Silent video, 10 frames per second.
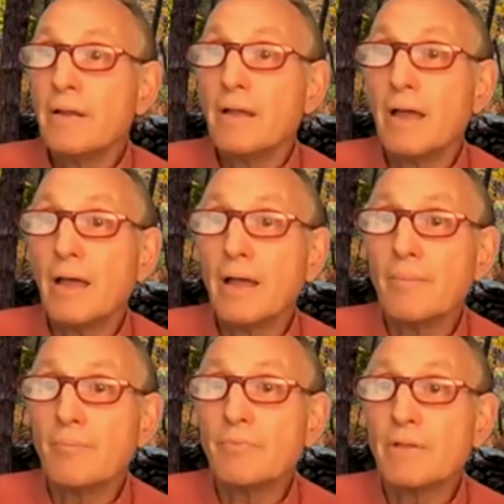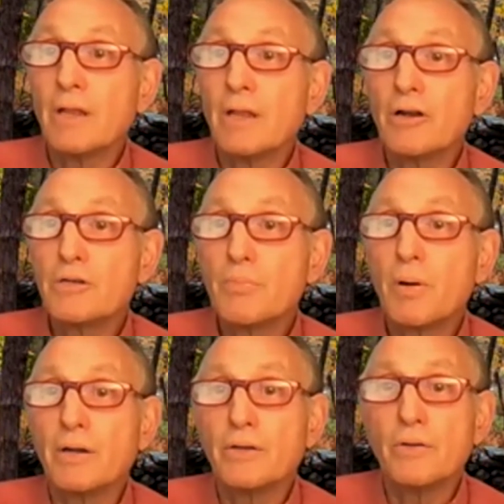Um, in large
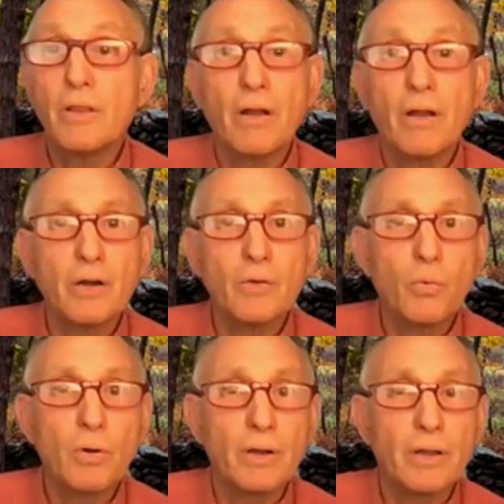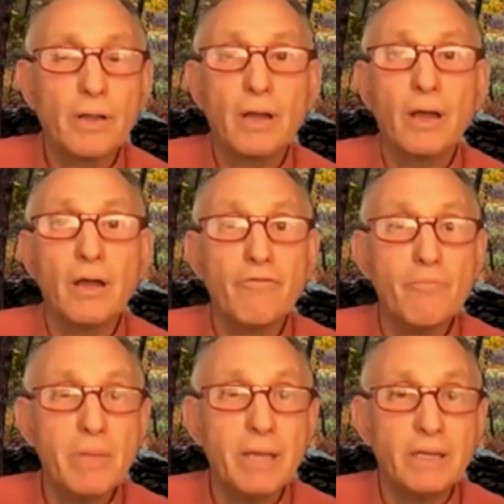part due to the hard work of
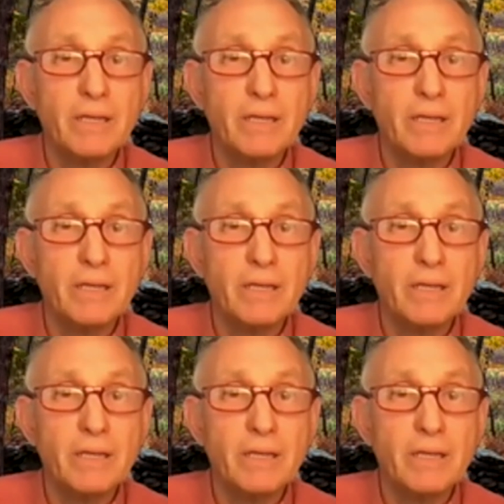many,